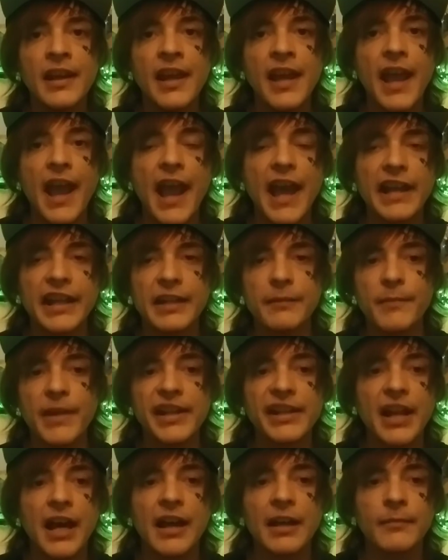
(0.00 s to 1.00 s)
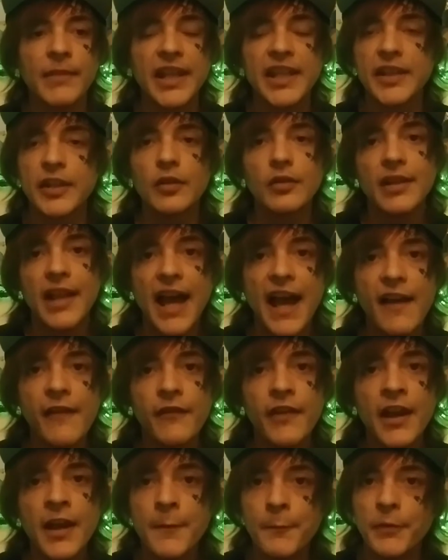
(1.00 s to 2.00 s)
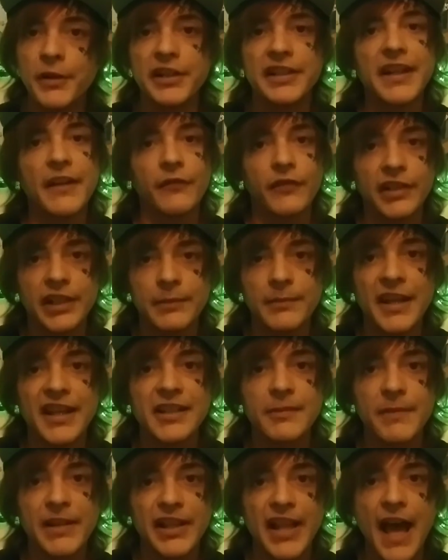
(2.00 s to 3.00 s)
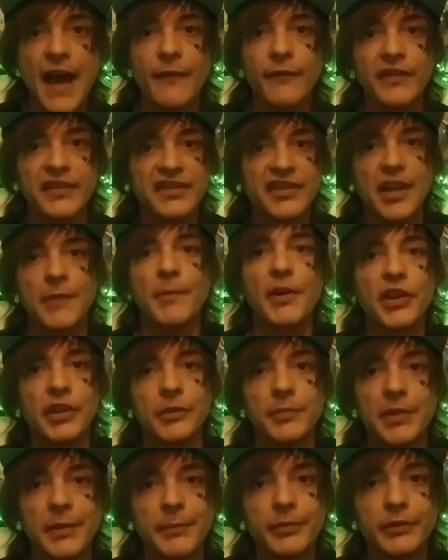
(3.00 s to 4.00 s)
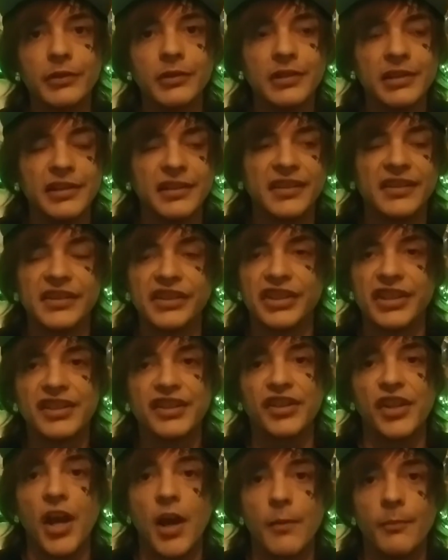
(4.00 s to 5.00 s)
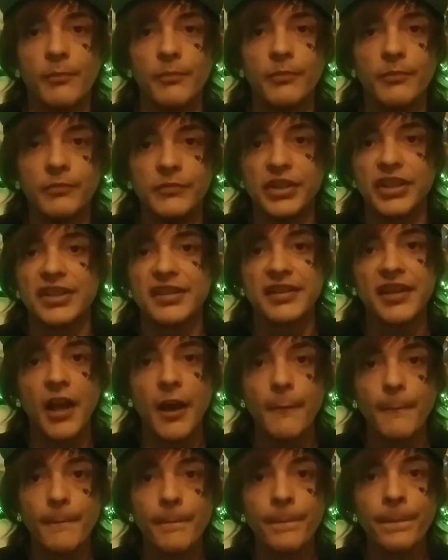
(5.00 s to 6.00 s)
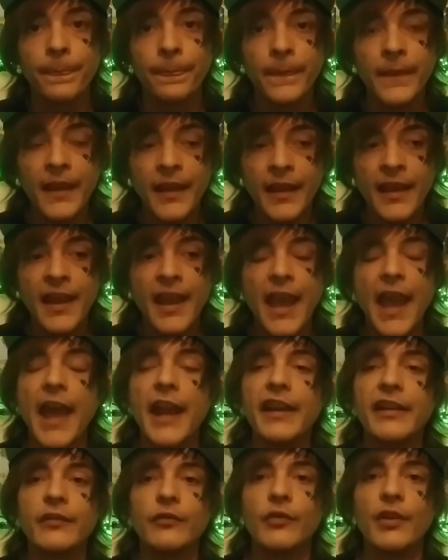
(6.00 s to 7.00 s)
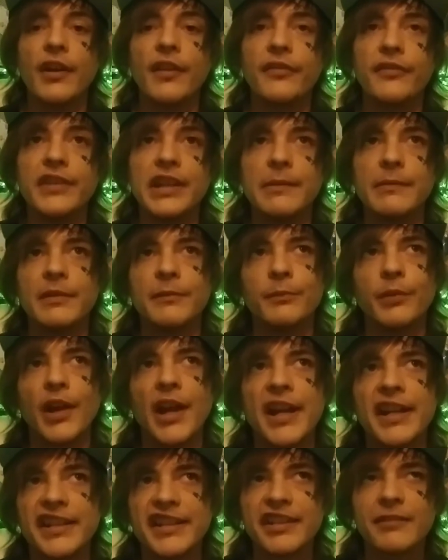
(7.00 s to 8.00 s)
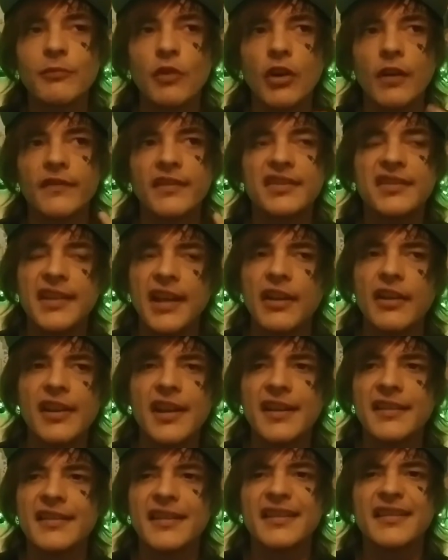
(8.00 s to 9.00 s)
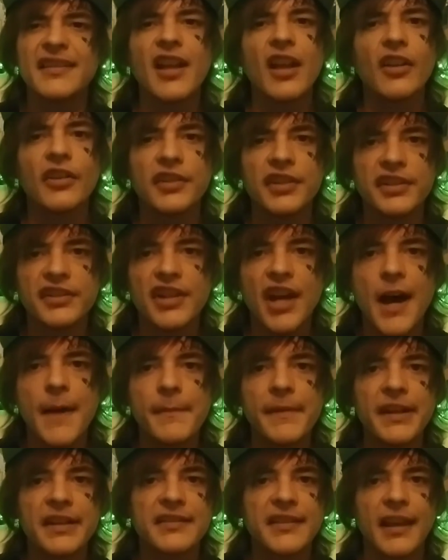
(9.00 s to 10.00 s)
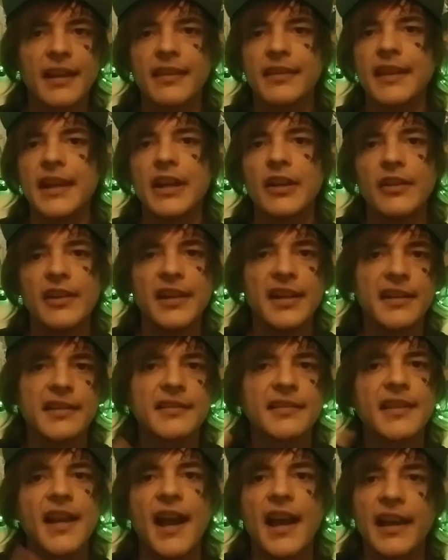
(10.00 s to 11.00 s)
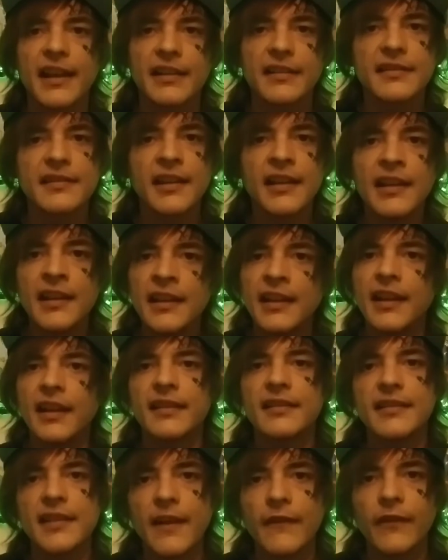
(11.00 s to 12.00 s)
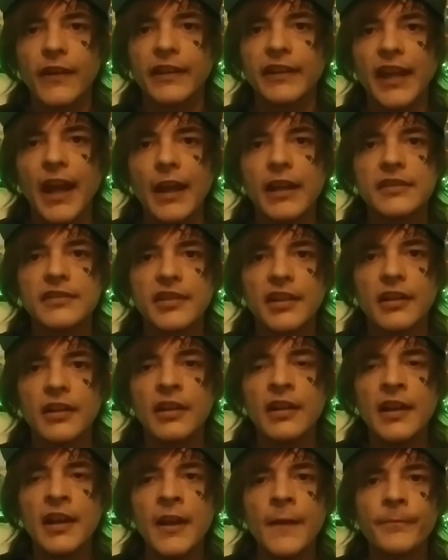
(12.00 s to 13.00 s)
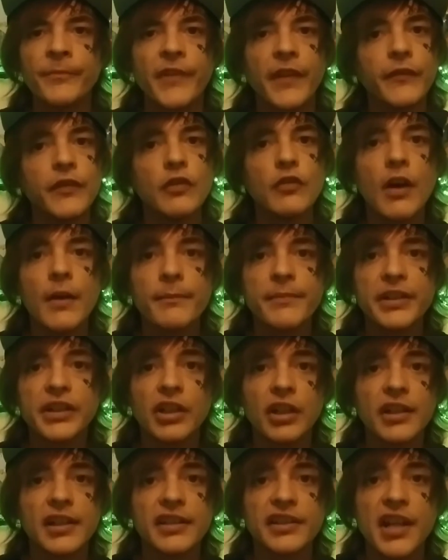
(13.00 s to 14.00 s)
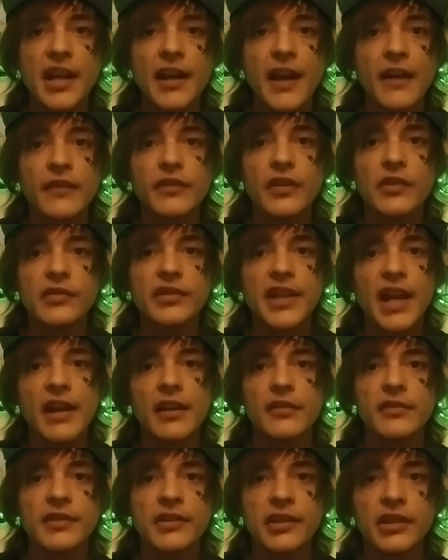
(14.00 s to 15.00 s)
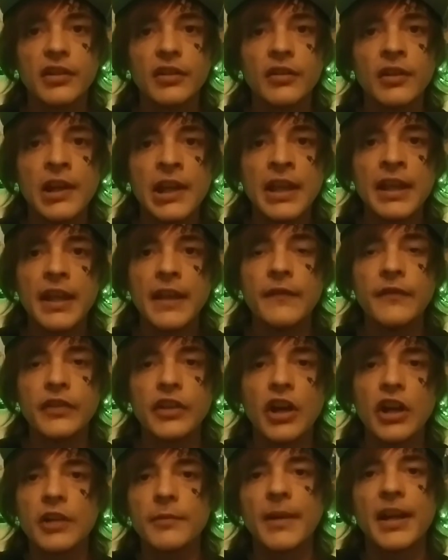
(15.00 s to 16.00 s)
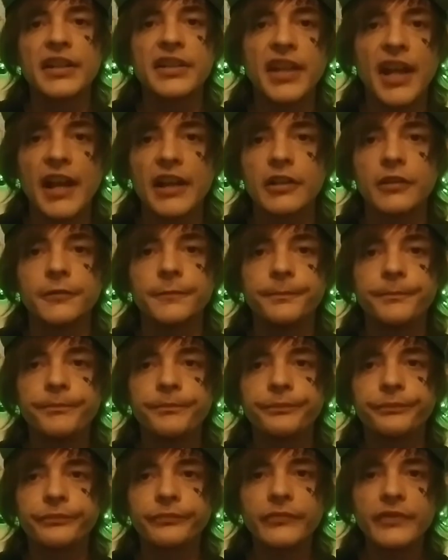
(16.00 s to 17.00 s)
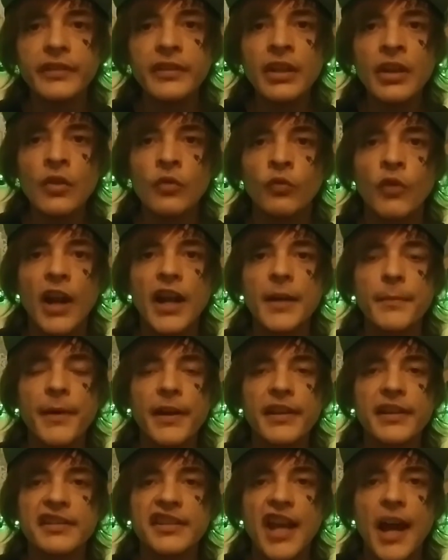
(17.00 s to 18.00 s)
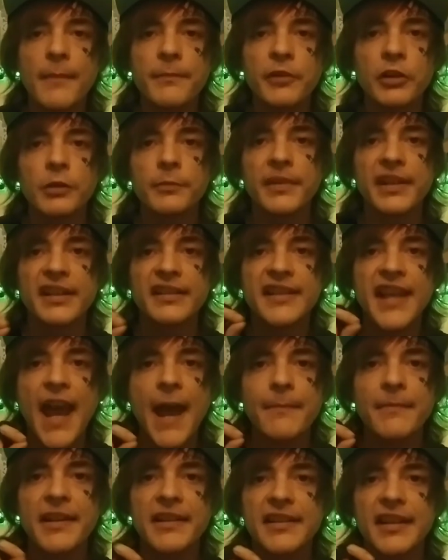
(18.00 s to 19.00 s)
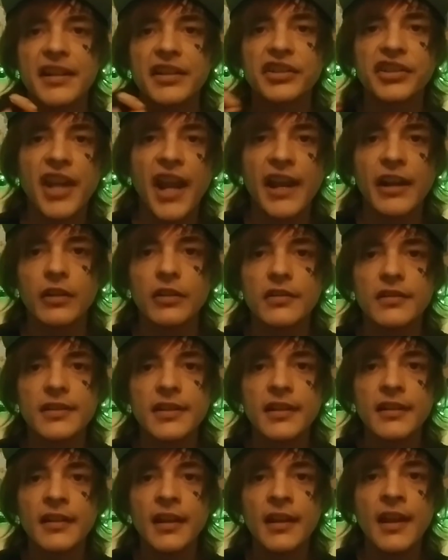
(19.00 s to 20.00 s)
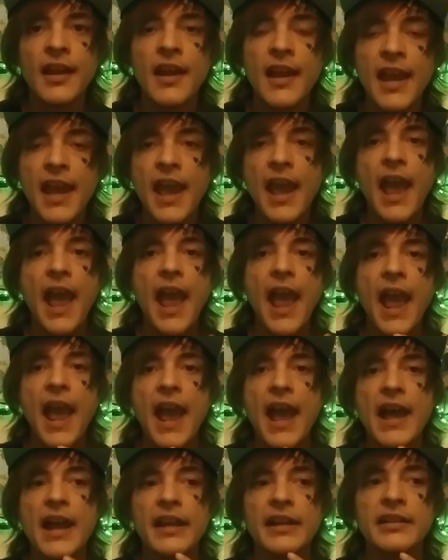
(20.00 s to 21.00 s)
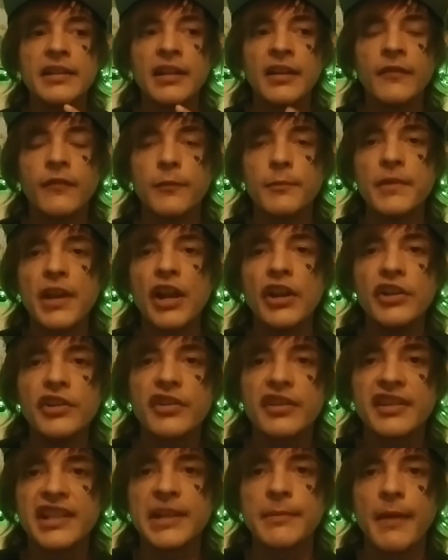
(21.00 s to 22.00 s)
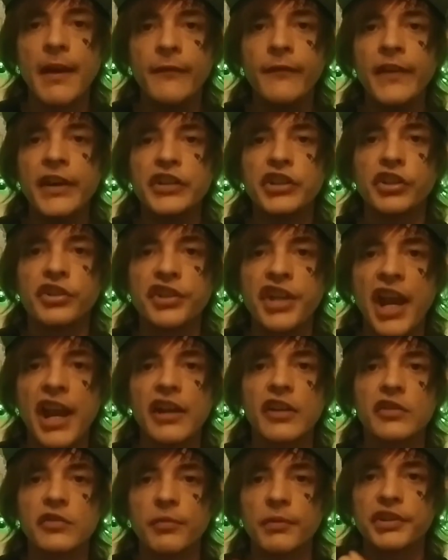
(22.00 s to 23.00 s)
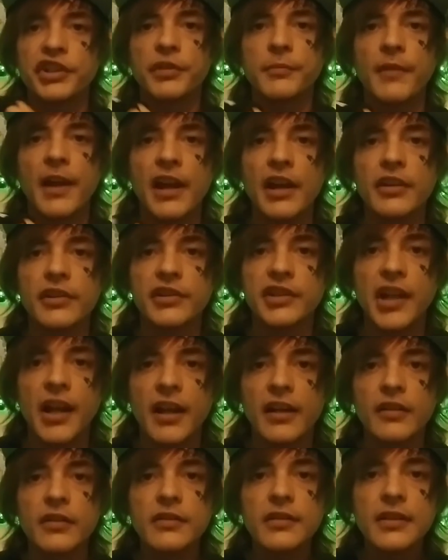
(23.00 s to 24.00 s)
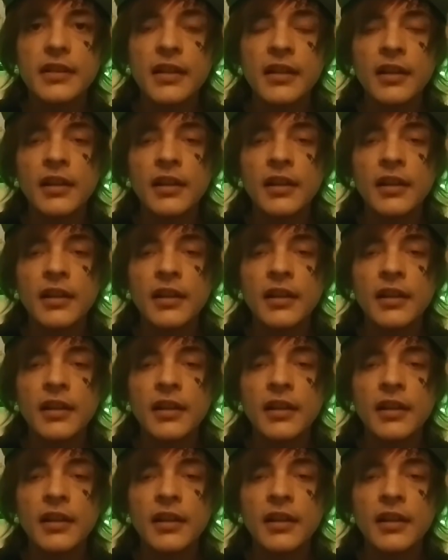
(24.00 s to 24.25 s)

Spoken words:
And it may not make you laugh, but it definitely makes me laugh, and some other people. Just some. Just some. And with Demon Brain, it's more of the serious, intelligent topics like theories, science, and stuff like that. So if you want, be sure to check out those channels too. If you go to my channel, right up on the top there will be a tab that says channels. And from there you can see my featured channels, which are my other channels.